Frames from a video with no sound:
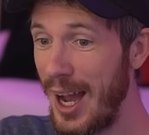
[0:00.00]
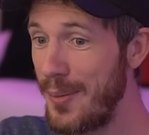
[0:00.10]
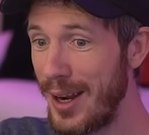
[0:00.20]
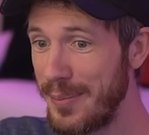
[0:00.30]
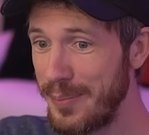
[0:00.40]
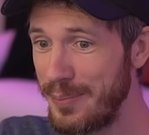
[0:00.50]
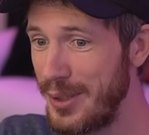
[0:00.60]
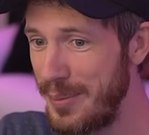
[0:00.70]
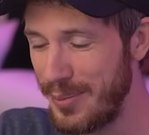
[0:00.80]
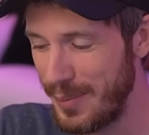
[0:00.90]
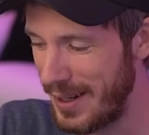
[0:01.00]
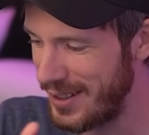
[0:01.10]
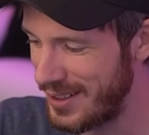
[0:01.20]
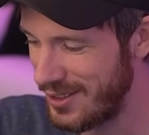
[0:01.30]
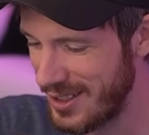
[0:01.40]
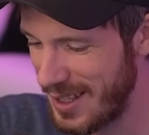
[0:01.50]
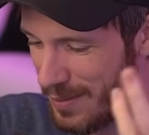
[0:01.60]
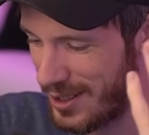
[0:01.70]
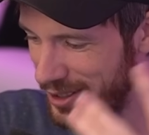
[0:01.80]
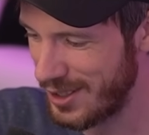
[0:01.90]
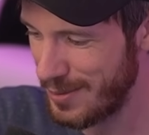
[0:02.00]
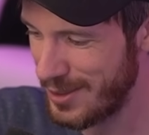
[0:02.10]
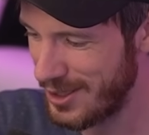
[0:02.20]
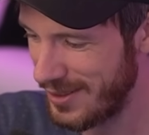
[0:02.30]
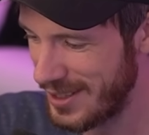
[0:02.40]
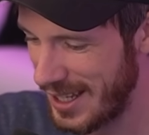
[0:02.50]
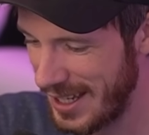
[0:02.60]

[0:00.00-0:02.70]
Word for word: I better be prepared to accept their terms of service, I